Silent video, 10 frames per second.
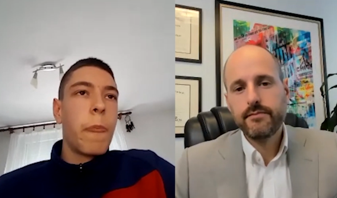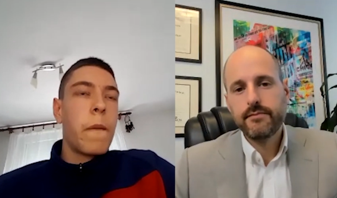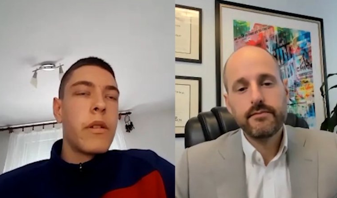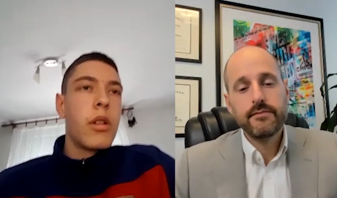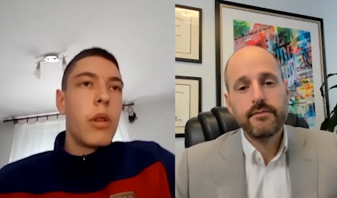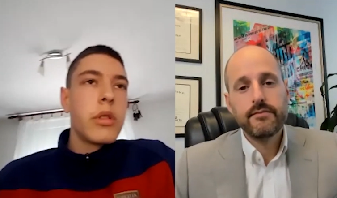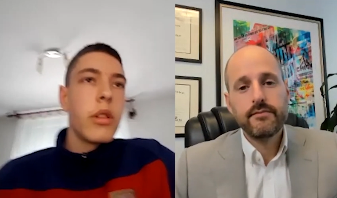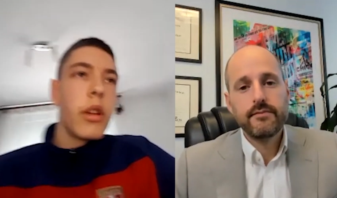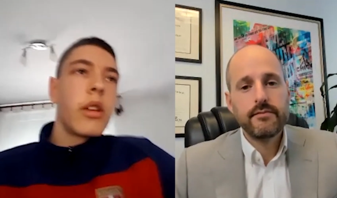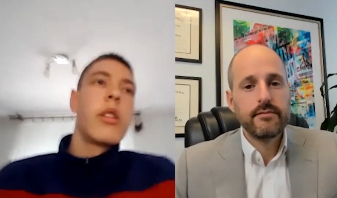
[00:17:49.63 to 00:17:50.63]
Speaker 1: So I was
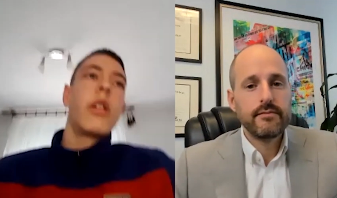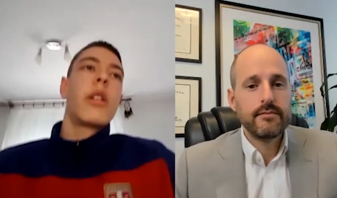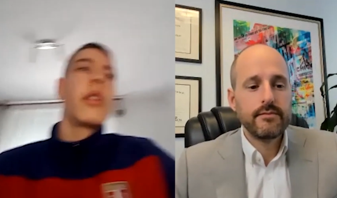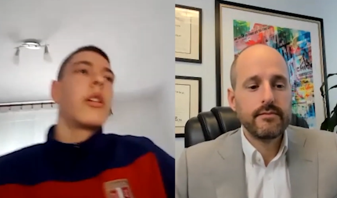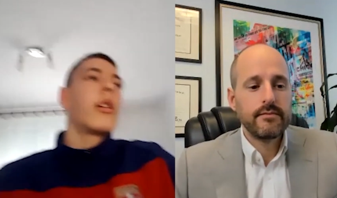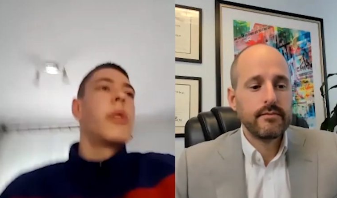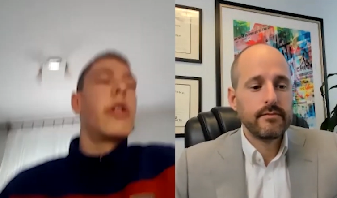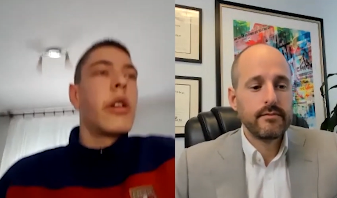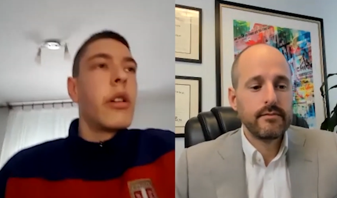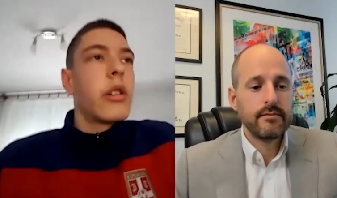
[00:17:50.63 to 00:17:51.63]
looking into like getting
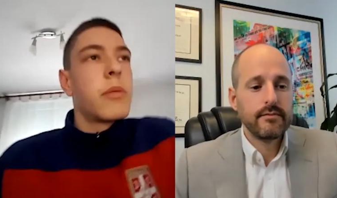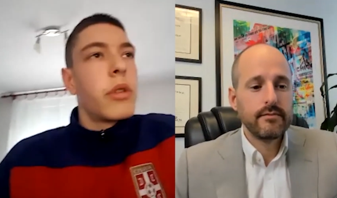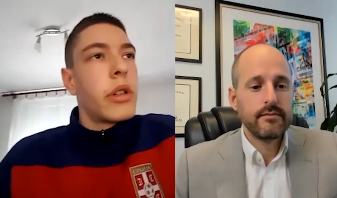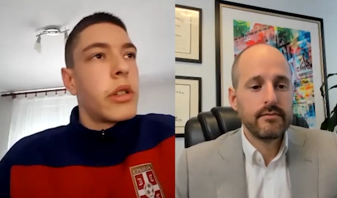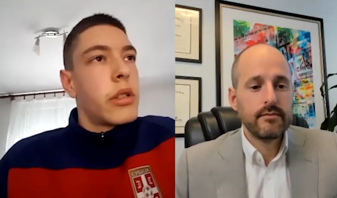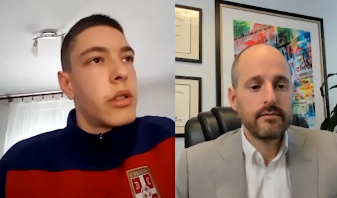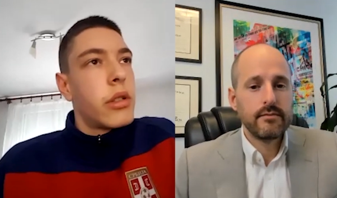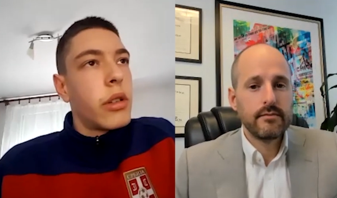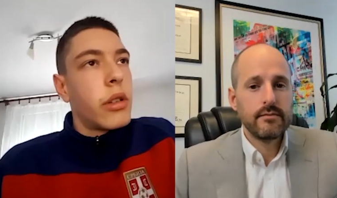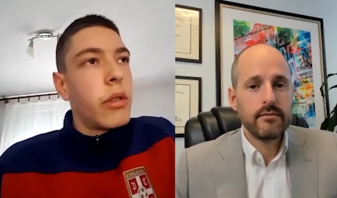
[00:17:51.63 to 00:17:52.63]
American
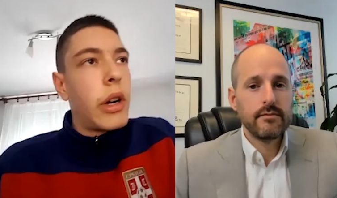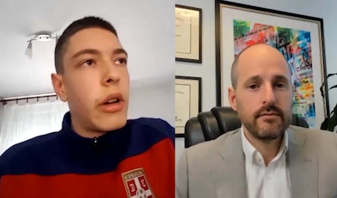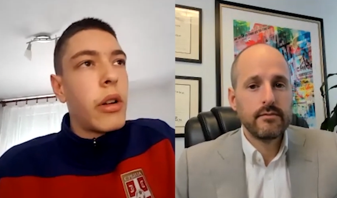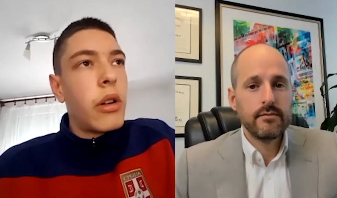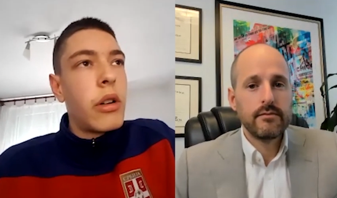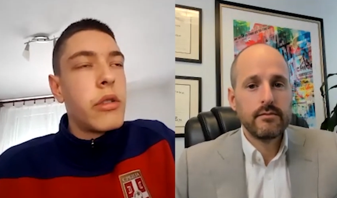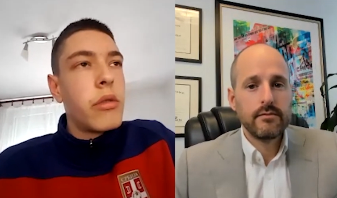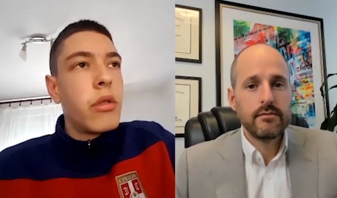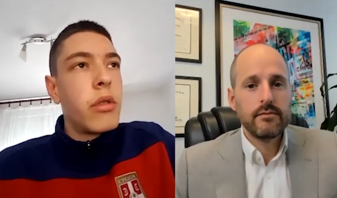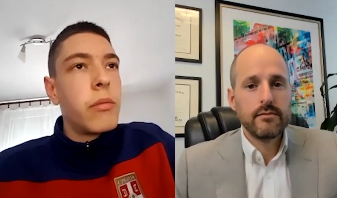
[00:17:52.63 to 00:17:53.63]
Express credit cards
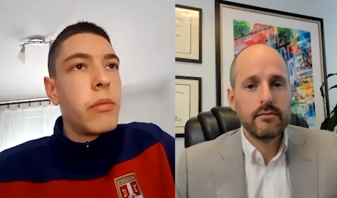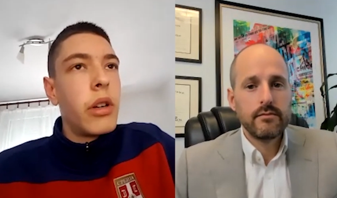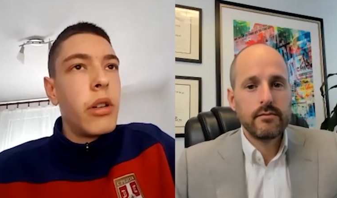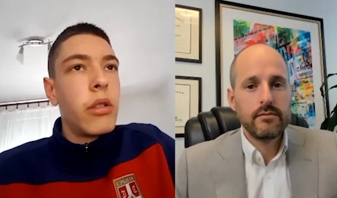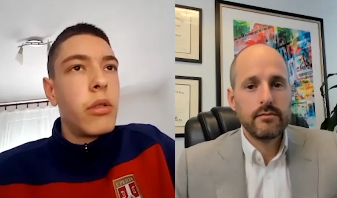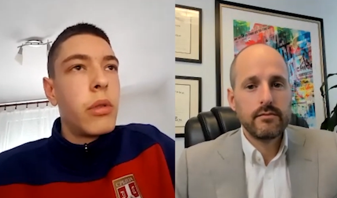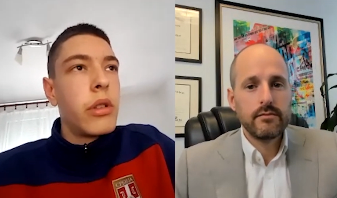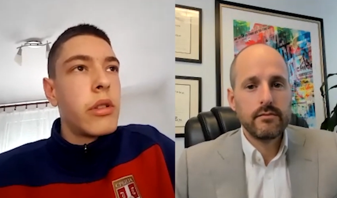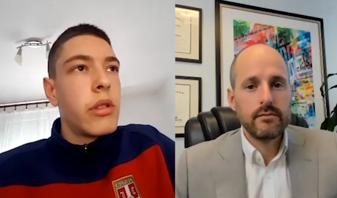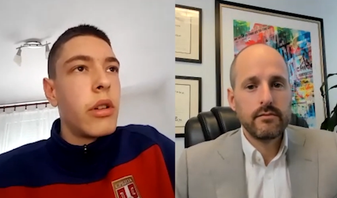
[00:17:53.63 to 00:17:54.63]
or any other
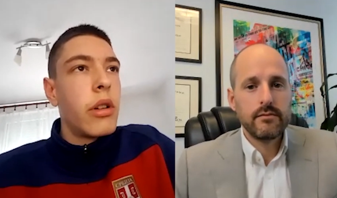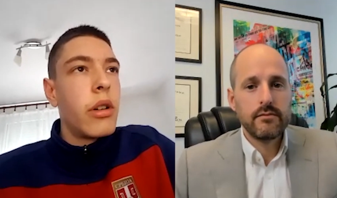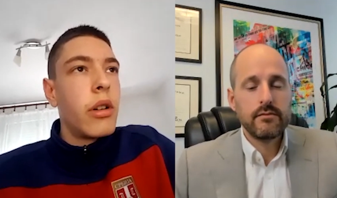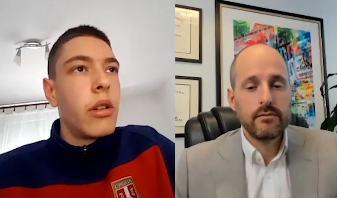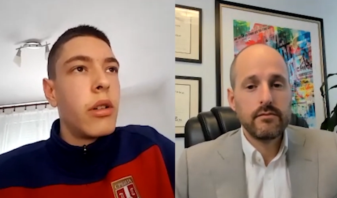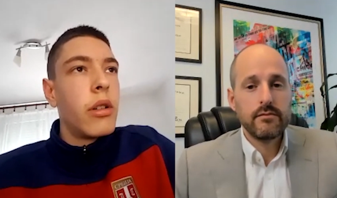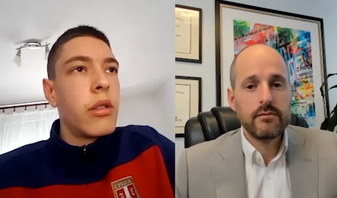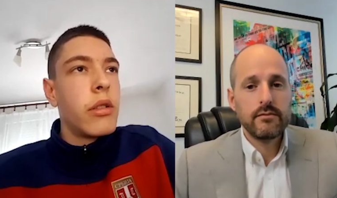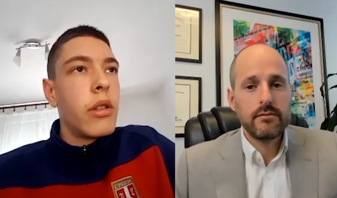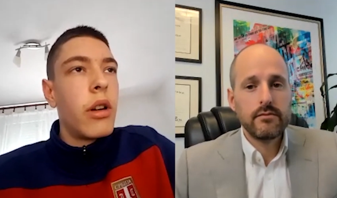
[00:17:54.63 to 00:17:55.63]
ones.
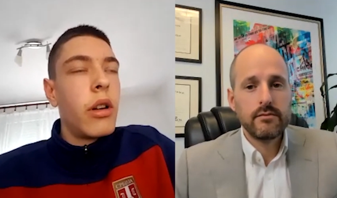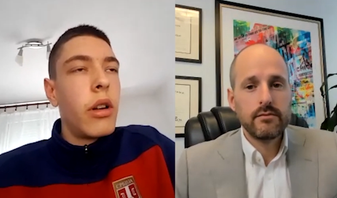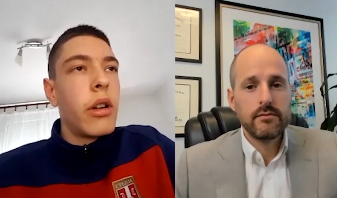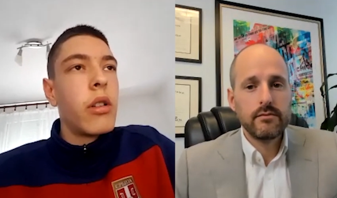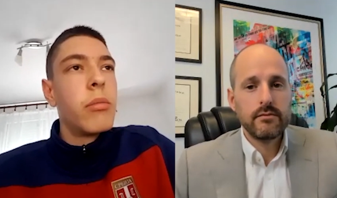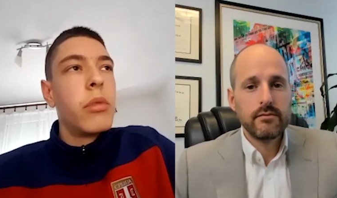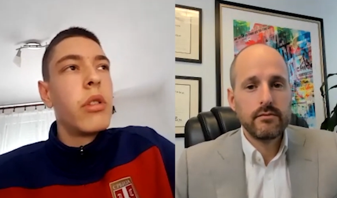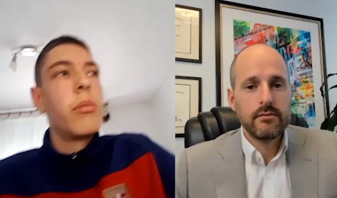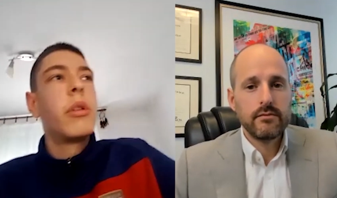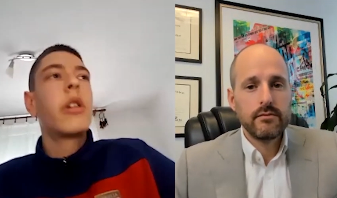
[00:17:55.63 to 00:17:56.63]
Like
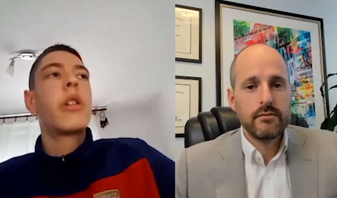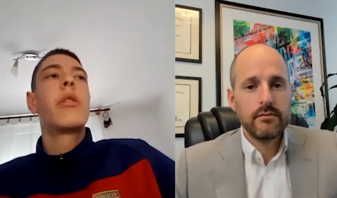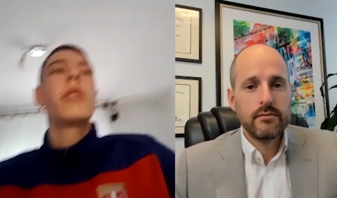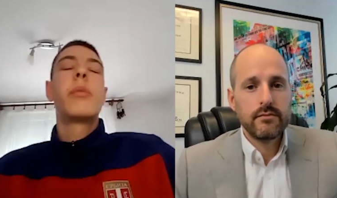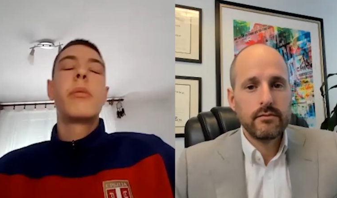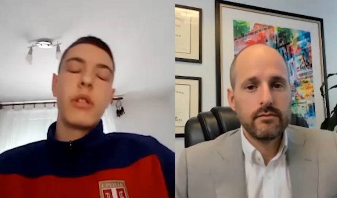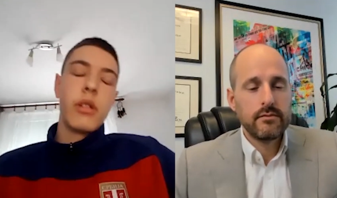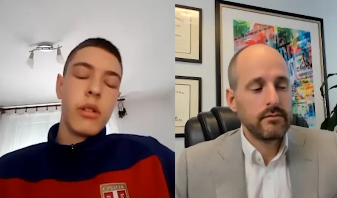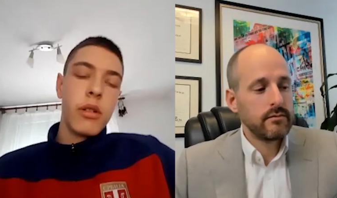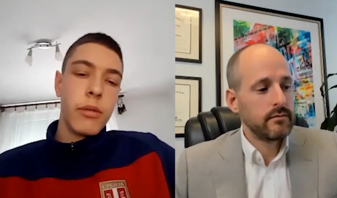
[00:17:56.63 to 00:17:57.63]
on the Mercury
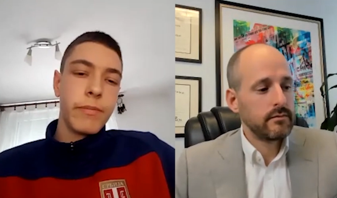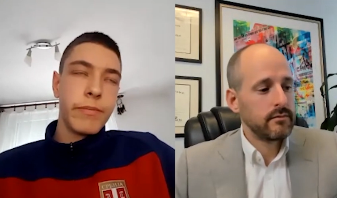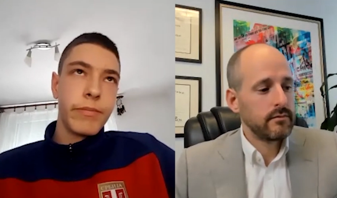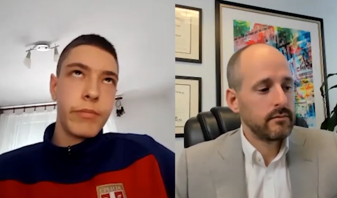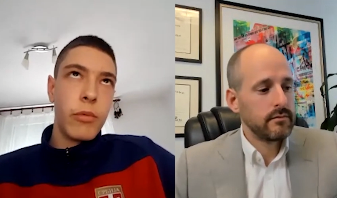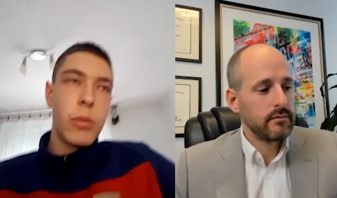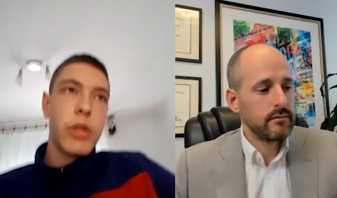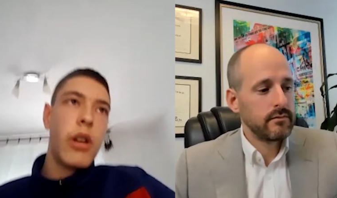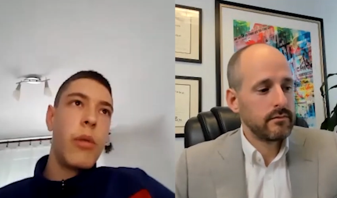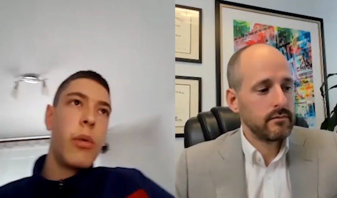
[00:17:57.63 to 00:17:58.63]

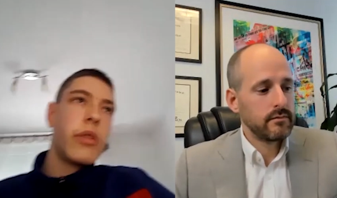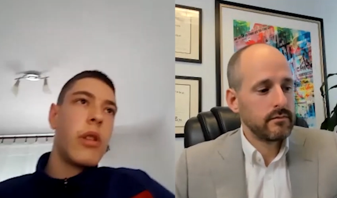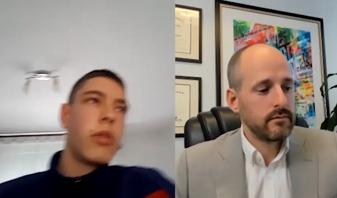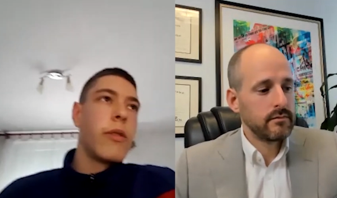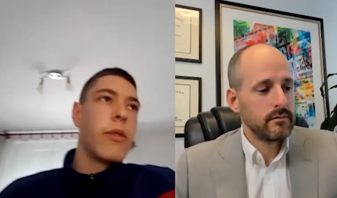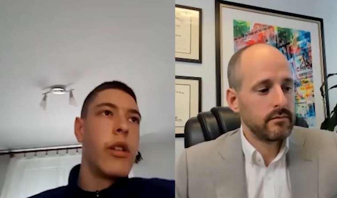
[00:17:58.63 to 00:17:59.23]
website, I wasn't able to find